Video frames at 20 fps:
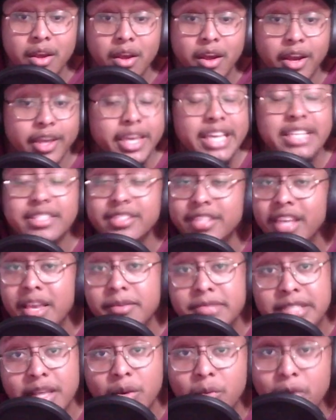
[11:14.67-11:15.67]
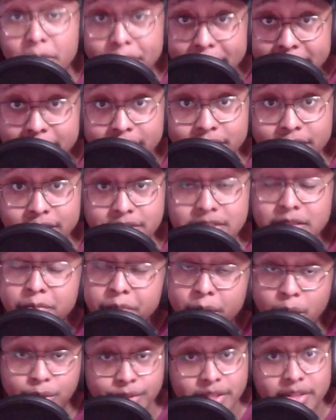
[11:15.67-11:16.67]
against teams that were better than
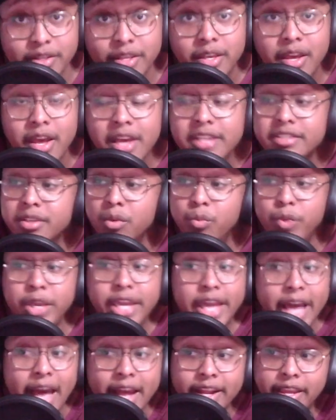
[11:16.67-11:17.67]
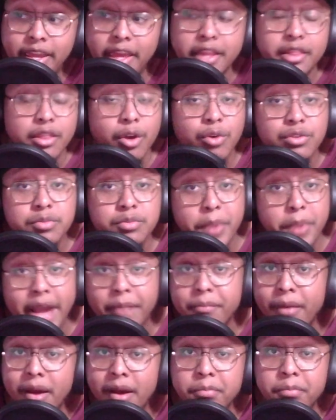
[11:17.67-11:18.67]
supposedly. So we got to get those
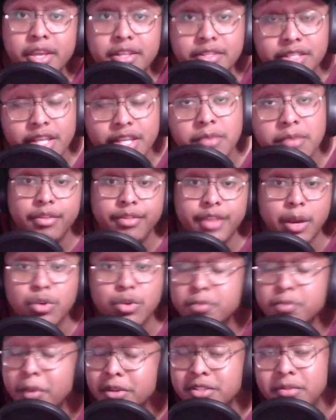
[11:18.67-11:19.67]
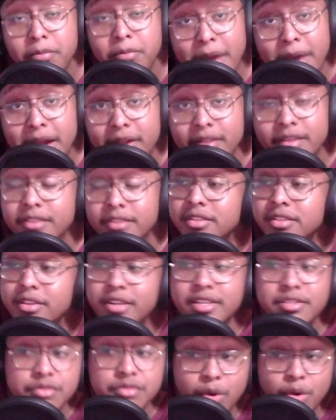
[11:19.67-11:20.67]
back by beating teams that were supposed to be better than. So
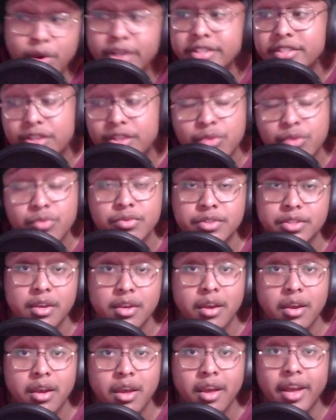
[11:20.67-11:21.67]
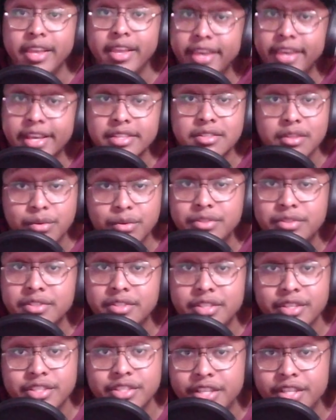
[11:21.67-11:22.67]
there's no excuse against losing
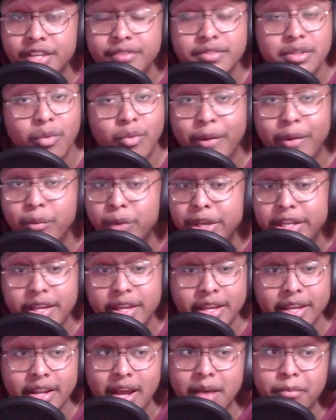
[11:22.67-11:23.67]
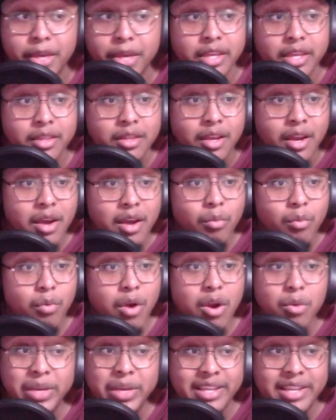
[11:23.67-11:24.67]
to the Chiefs the way we did. I mean,
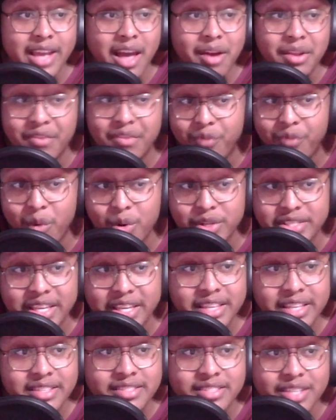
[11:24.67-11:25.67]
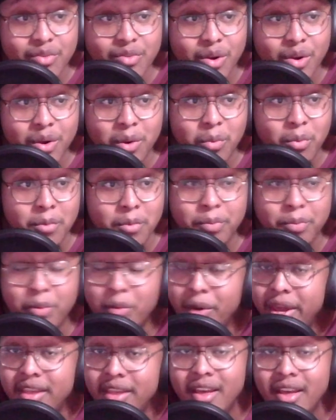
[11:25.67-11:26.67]
weren't we down at 14-0 at one
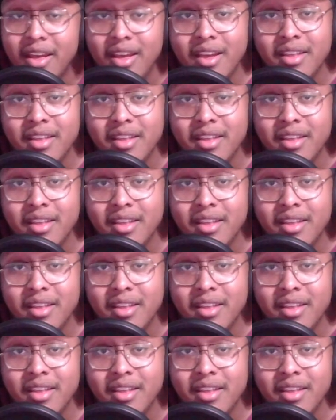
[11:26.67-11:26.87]
point?